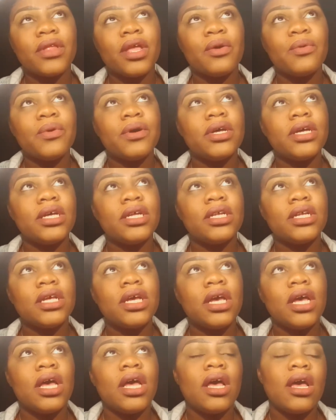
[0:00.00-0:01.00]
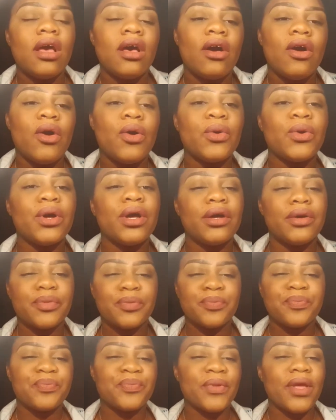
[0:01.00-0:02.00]
they would, hold
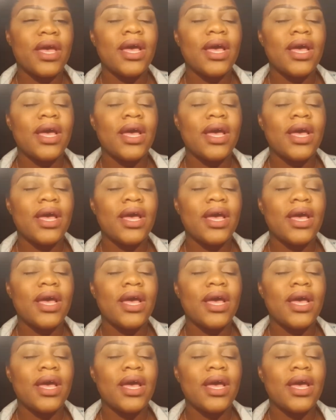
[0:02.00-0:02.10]
on,